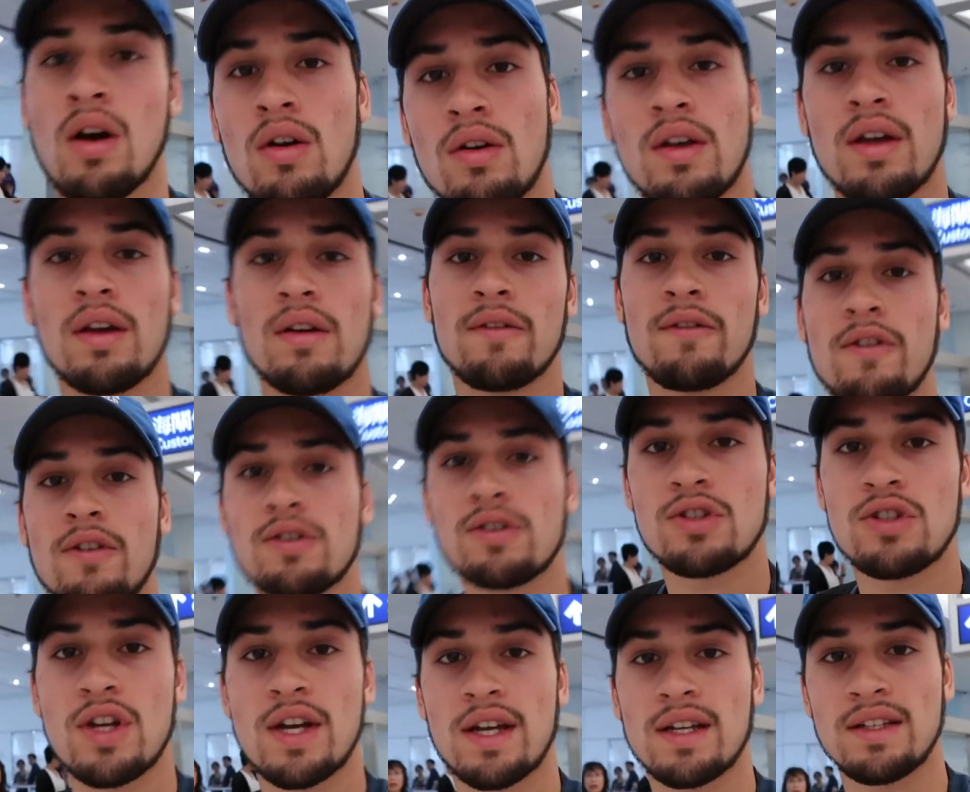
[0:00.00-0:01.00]
Okay,
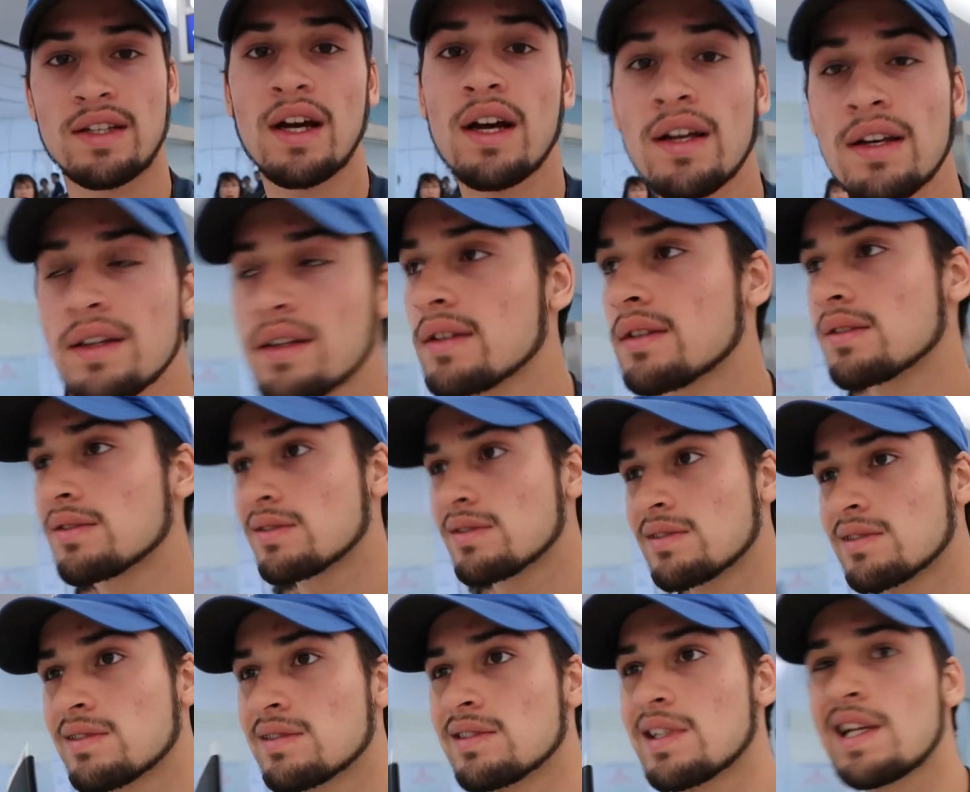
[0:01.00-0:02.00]
first check done.
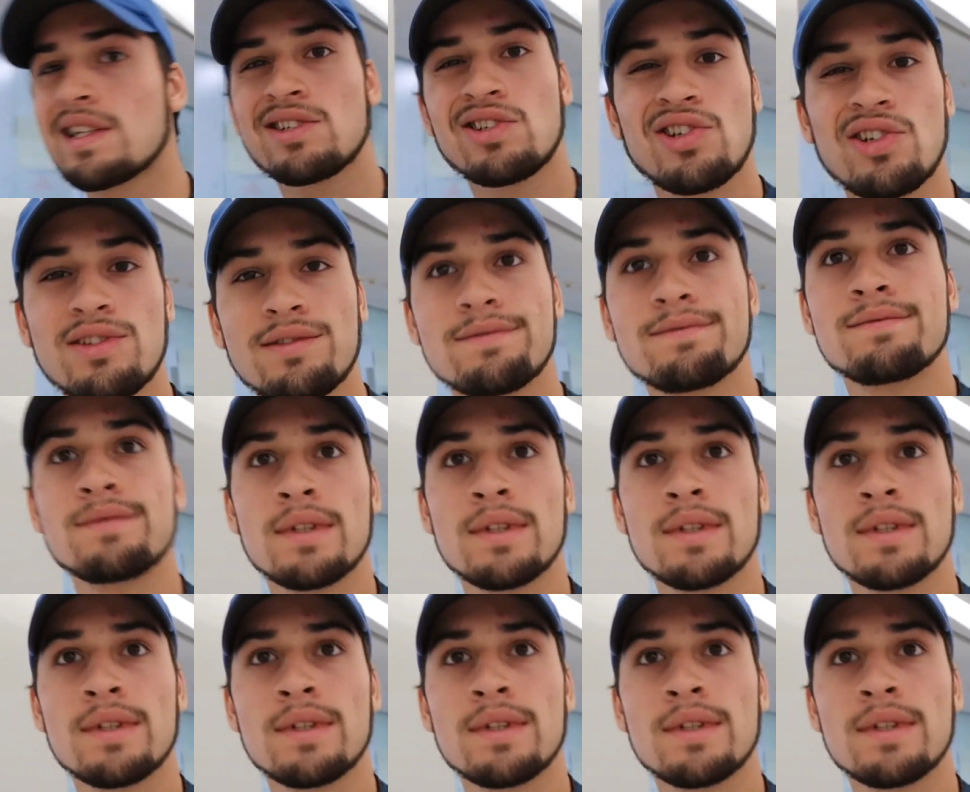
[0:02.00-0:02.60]
That's good.